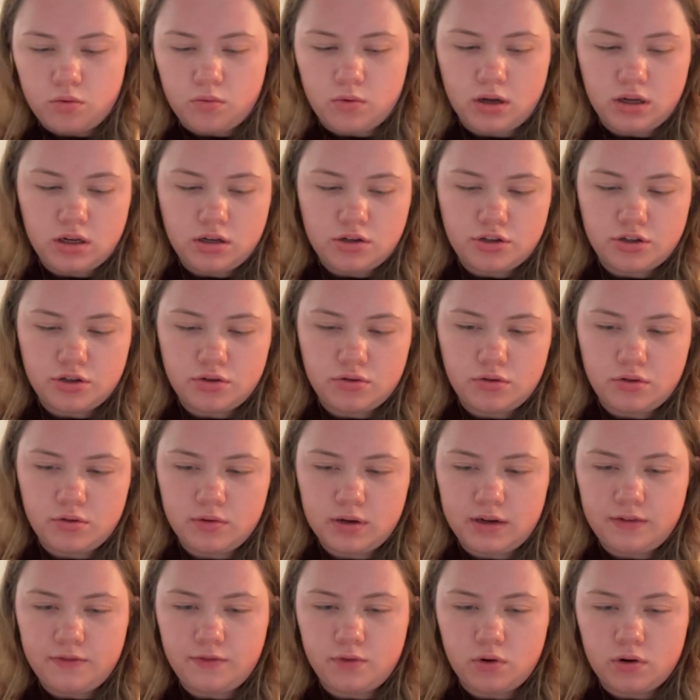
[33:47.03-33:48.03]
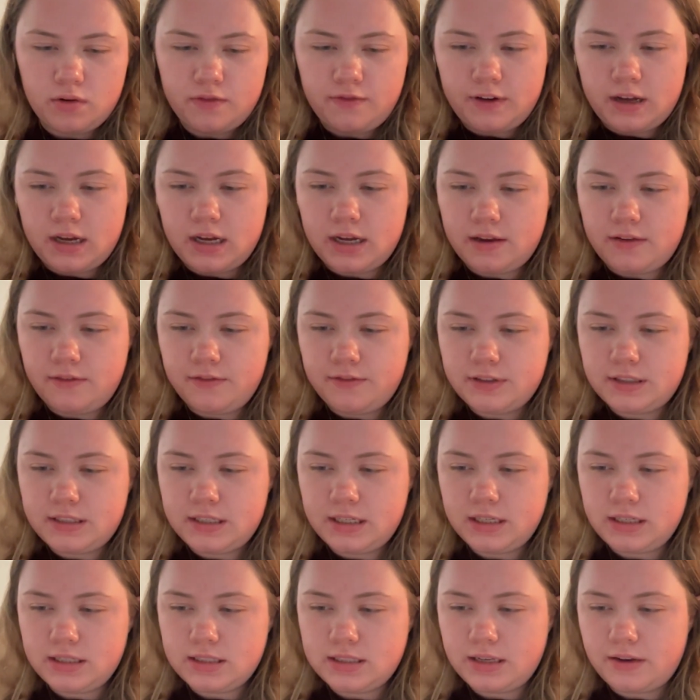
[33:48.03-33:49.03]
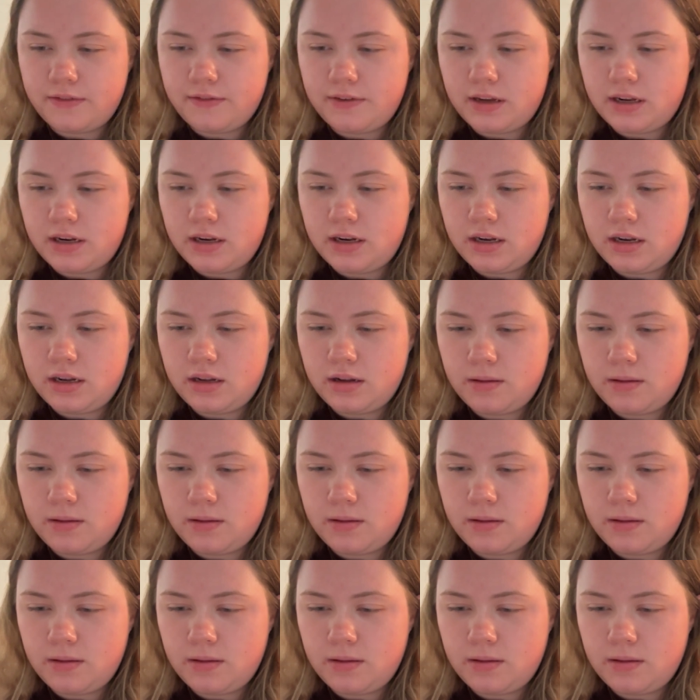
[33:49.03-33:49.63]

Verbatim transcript: One, two, three, four, five, six, seven.